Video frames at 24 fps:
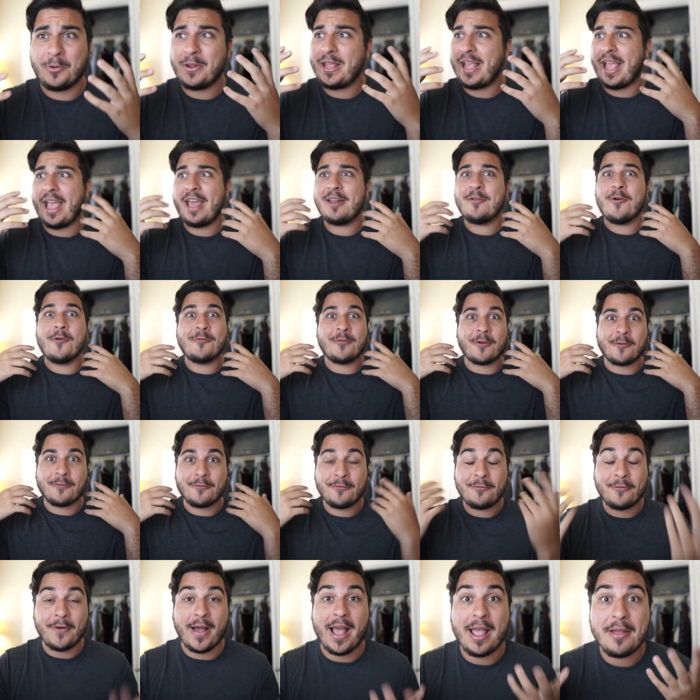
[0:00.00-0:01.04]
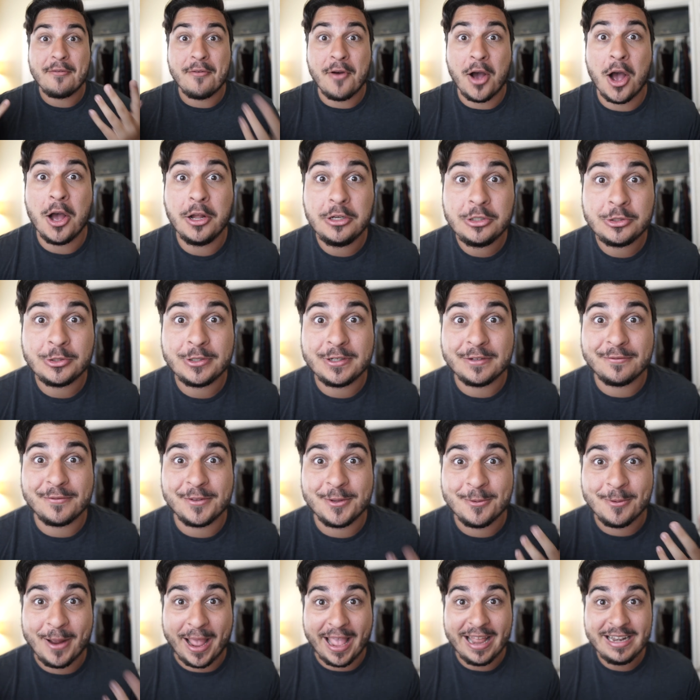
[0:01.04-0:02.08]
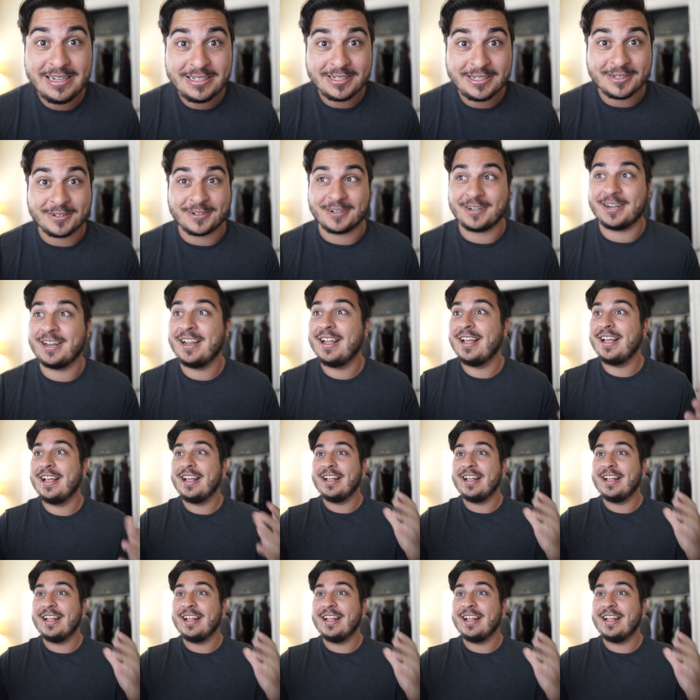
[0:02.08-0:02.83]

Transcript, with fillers: We had over five hundred of you enter.